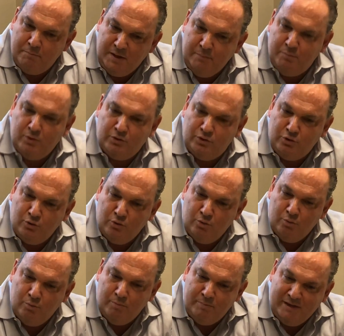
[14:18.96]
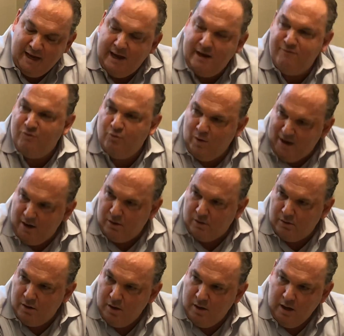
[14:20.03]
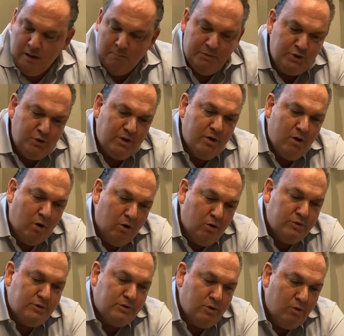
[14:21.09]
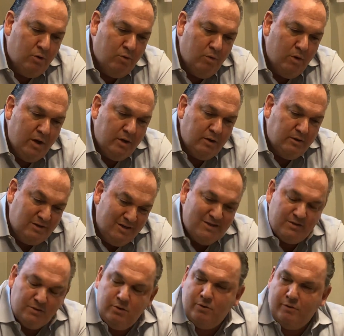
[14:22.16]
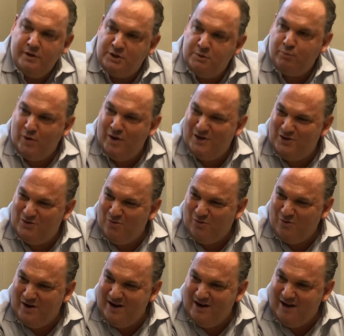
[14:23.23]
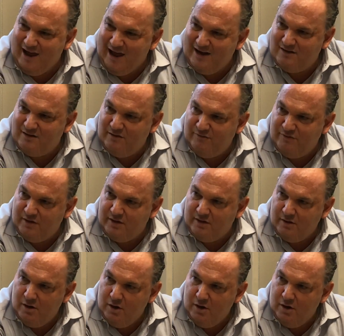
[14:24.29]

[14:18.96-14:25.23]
people to behave well, but you can also discourage predatory activity,